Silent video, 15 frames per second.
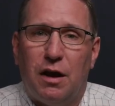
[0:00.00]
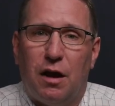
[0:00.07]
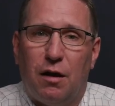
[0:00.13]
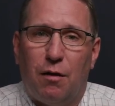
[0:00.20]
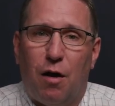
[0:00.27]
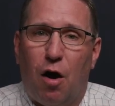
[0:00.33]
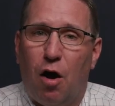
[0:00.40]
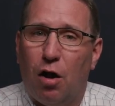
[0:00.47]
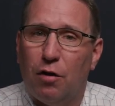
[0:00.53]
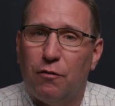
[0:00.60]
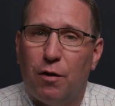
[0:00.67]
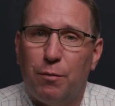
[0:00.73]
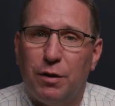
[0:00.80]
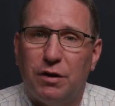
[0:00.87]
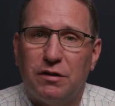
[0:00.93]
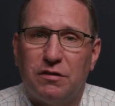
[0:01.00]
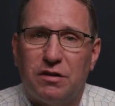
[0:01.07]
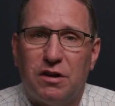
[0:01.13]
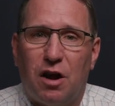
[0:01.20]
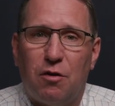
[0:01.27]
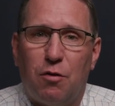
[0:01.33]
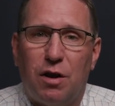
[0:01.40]
Uh, all of our buildings in
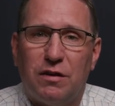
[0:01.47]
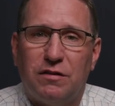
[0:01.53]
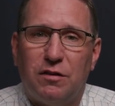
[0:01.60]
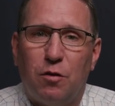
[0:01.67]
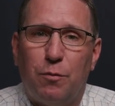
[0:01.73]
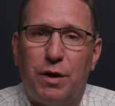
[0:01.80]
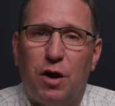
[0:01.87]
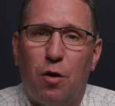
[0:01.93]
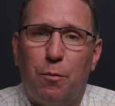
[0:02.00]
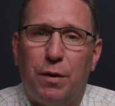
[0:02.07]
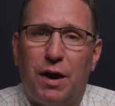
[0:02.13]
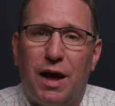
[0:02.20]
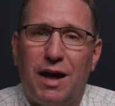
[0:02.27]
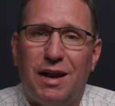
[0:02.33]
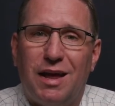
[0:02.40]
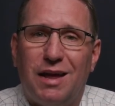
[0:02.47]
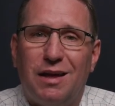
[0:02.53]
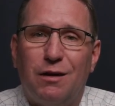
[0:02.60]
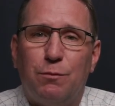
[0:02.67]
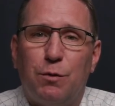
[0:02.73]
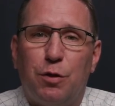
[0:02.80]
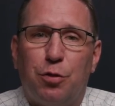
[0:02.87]
Conroe ISD will be open 8
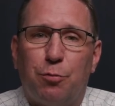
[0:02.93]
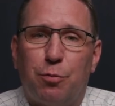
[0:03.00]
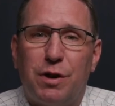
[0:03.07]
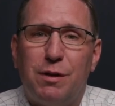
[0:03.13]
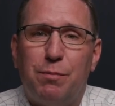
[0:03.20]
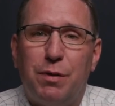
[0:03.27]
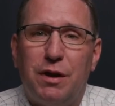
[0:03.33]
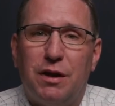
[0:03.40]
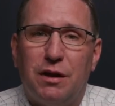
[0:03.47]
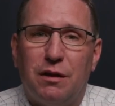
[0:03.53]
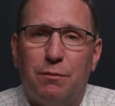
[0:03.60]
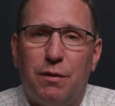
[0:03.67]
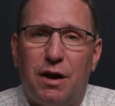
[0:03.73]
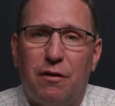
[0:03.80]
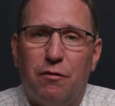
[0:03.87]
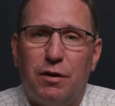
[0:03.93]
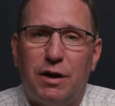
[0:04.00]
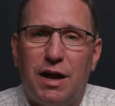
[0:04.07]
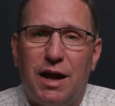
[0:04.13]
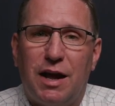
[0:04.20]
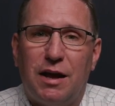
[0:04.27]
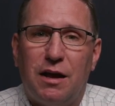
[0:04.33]
a.m. to 3 p.m. every
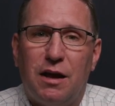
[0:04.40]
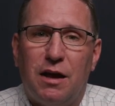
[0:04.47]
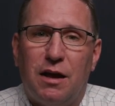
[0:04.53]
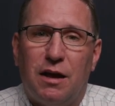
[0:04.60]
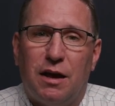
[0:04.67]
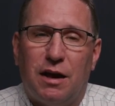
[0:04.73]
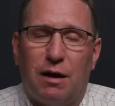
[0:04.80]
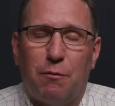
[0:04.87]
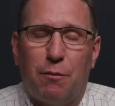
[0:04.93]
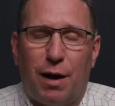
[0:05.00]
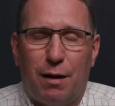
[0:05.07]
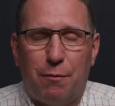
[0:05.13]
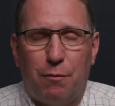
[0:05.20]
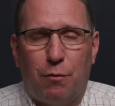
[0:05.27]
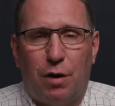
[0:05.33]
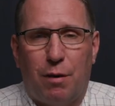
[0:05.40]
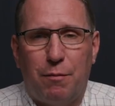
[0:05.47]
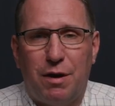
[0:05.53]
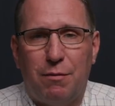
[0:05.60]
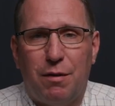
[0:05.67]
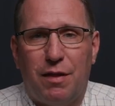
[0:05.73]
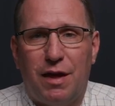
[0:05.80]
day. And I, what I
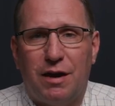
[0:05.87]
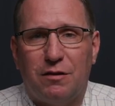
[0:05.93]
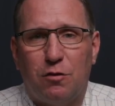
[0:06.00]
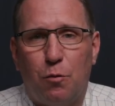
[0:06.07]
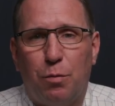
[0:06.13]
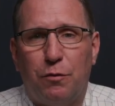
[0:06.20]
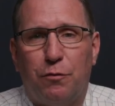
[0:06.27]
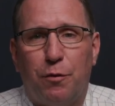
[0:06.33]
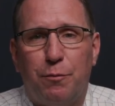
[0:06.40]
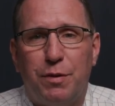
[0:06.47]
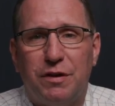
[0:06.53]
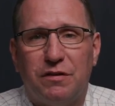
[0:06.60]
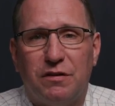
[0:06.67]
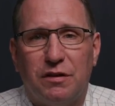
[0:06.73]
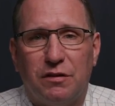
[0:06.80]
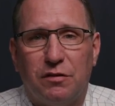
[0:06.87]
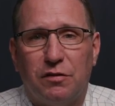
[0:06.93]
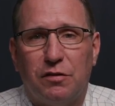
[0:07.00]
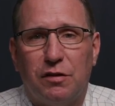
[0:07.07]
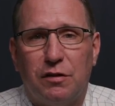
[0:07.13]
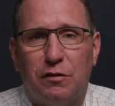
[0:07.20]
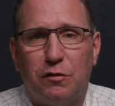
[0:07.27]
mean by that is open for
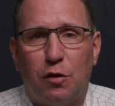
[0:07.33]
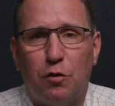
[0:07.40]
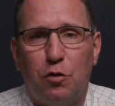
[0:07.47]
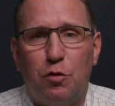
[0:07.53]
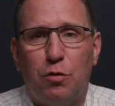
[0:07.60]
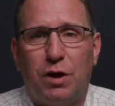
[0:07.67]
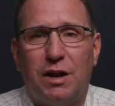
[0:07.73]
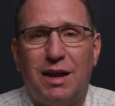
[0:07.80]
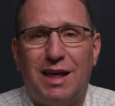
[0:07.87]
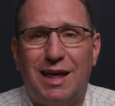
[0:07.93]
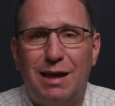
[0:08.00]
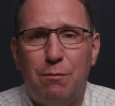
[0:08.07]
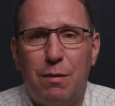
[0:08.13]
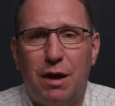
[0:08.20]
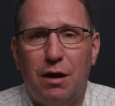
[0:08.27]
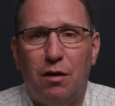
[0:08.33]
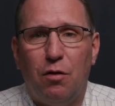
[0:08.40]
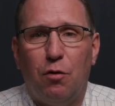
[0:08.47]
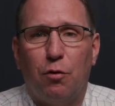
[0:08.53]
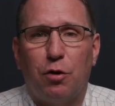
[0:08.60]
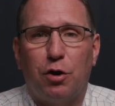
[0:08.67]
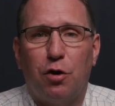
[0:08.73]
business. So you can
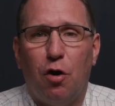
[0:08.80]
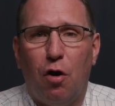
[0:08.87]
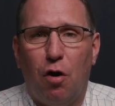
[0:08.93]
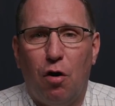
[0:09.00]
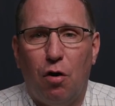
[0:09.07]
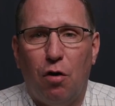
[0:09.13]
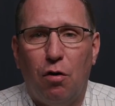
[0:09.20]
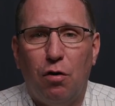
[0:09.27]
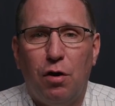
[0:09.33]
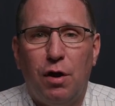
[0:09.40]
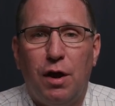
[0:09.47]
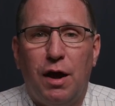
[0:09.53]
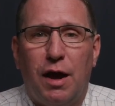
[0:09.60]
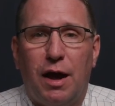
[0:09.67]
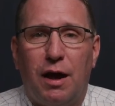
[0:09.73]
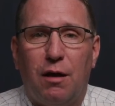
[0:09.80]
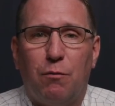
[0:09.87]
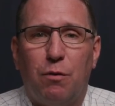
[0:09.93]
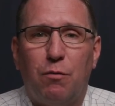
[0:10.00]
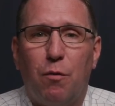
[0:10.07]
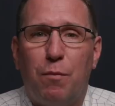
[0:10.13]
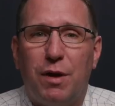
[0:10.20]
email or call, and
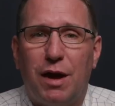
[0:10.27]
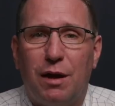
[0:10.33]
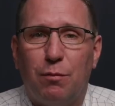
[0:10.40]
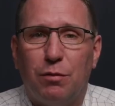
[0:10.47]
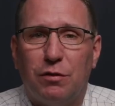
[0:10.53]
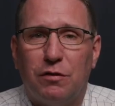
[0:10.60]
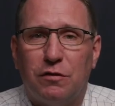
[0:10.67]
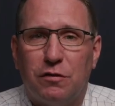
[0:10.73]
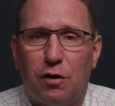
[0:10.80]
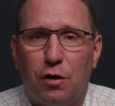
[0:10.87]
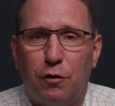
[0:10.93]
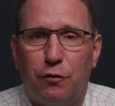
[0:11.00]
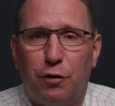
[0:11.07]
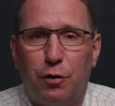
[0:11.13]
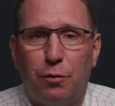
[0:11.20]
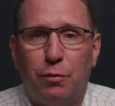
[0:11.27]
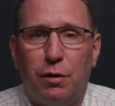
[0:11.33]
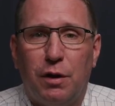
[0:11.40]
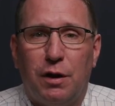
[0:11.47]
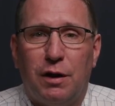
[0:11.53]
we will be able to serve you.